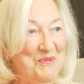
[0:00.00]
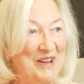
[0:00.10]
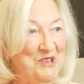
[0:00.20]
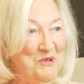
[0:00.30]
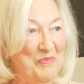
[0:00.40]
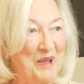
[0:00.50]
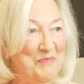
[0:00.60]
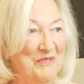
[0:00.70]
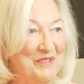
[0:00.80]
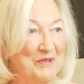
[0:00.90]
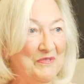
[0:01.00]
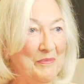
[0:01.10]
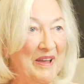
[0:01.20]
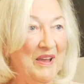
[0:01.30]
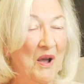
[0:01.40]
Why should people vote for
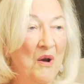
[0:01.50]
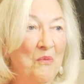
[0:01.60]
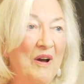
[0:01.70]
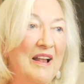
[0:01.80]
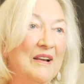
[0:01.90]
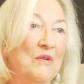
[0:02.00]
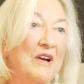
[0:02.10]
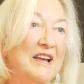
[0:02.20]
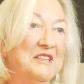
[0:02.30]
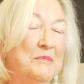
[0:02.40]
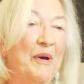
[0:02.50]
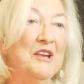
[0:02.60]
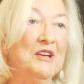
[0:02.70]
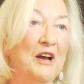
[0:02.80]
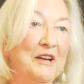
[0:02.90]
me? Well, it's
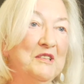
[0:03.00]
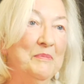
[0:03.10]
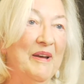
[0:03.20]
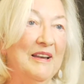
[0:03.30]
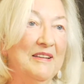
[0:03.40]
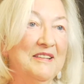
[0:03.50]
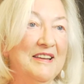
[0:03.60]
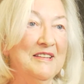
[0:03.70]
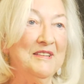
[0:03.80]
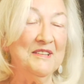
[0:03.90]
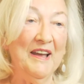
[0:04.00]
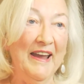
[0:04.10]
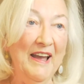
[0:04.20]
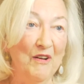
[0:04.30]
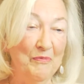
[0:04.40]
about accountability, isn't it?
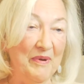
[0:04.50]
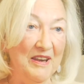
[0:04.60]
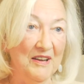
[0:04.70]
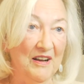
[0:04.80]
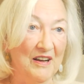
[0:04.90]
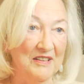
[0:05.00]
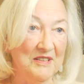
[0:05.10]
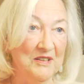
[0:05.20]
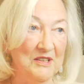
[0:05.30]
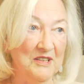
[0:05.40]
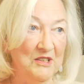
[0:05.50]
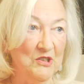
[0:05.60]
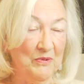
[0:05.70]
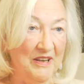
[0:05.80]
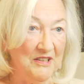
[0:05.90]
I have been a councillor since
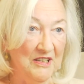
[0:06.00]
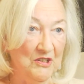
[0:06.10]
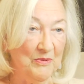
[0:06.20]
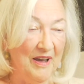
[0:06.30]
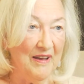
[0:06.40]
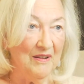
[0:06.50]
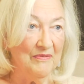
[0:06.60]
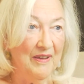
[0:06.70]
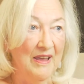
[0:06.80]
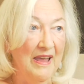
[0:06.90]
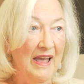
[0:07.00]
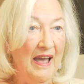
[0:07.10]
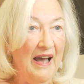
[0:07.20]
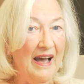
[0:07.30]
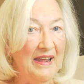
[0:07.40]
2012,
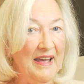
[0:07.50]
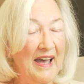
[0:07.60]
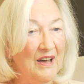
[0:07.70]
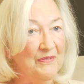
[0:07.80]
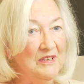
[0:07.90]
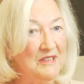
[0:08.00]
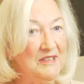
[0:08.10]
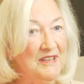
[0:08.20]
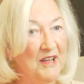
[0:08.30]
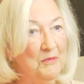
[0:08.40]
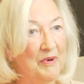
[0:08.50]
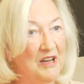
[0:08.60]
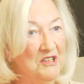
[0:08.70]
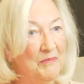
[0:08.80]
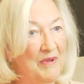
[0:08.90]
and I haven't sat
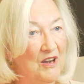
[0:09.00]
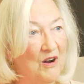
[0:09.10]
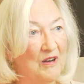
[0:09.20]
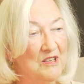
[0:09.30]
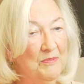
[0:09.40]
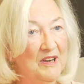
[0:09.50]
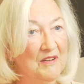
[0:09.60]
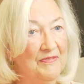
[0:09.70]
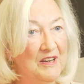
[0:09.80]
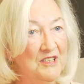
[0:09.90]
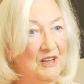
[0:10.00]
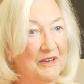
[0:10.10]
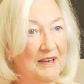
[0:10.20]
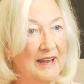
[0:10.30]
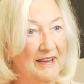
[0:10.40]
about on my laurels. When I first
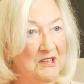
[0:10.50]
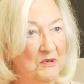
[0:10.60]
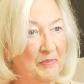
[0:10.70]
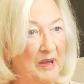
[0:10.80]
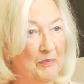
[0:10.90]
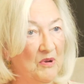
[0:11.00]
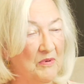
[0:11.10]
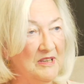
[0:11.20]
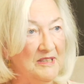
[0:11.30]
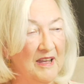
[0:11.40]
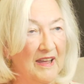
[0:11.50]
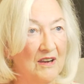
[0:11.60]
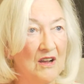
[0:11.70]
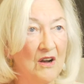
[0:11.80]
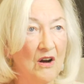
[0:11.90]
got elected, people were
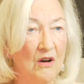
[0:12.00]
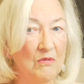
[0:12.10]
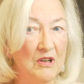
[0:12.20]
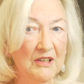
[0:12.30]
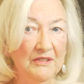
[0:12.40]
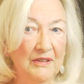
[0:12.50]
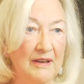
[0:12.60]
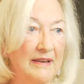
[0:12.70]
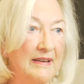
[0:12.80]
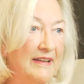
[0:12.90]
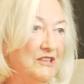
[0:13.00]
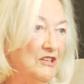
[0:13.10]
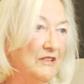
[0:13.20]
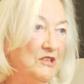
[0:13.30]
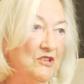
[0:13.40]
saying, oh, look at the
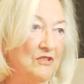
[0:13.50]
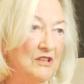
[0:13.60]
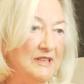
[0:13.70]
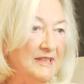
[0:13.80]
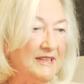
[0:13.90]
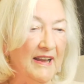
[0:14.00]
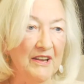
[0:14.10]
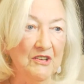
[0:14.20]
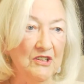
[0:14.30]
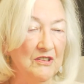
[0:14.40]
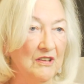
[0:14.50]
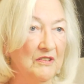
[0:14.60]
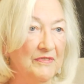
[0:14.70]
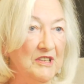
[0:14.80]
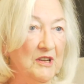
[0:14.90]
litter, it's all scattered all
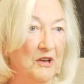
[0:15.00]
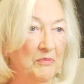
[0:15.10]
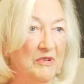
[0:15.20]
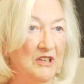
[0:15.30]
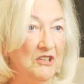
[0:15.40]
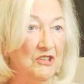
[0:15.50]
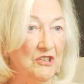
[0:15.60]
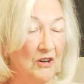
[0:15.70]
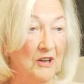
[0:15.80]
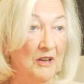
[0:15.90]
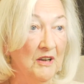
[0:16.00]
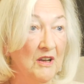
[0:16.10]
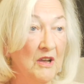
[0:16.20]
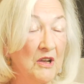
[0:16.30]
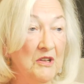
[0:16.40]
over Southport, it's shocking.
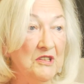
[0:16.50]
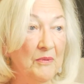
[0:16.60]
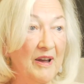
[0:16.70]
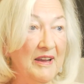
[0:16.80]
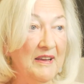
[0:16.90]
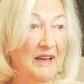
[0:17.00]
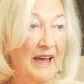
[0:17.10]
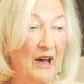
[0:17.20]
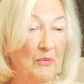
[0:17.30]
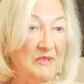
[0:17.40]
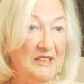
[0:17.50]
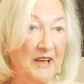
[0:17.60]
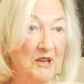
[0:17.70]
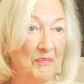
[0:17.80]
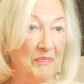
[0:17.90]
So I helped
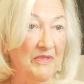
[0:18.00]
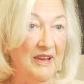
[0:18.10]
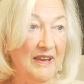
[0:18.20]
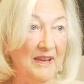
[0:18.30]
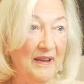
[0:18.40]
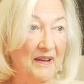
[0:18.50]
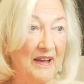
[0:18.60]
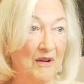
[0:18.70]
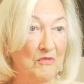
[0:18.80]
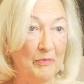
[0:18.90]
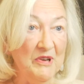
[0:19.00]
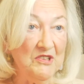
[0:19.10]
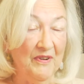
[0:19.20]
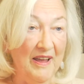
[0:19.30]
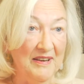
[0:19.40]
set up the
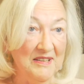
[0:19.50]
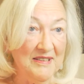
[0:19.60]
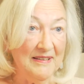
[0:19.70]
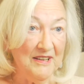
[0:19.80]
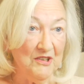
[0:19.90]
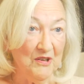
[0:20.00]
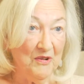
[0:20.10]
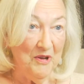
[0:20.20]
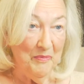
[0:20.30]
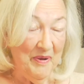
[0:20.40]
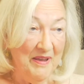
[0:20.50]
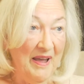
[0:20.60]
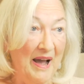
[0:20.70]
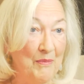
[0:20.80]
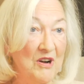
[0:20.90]
Rubbish Friends litter group.
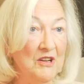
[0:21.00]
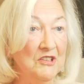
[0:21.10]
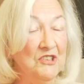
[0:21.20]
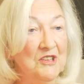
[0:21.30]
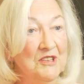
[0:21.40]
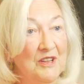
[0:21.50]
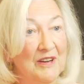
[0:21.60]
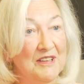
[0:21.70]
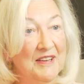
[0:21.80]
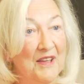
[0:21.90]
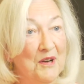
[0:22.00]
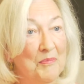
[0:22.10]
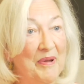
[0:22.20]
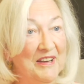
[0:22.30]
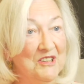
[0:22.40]
And we're not just there to get
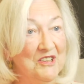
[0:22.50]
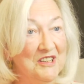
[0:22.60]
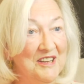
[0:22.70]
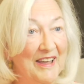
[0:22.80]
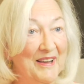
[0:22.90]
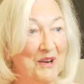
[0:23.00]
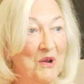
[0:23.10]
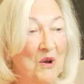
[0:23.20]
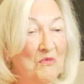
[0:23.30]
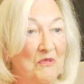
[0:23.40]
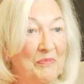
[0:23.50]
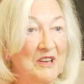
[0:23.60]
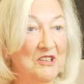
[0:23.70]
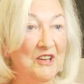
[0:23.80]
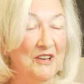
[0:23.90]
our picture taken, we've
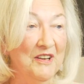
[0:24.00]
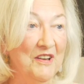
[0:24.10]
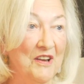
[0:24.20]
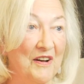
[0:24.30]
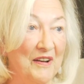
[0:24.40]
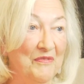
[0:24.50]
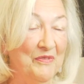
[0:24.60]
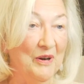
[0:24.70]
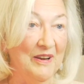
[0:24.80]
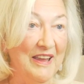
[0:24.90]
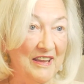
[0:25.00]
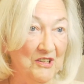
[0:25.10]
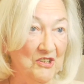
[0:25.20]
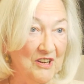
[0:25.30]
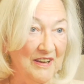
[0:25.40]
been doing it now for
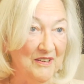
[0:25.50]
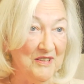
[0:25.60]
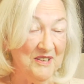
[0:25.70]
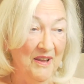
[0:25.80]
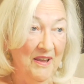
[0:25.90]
8 years.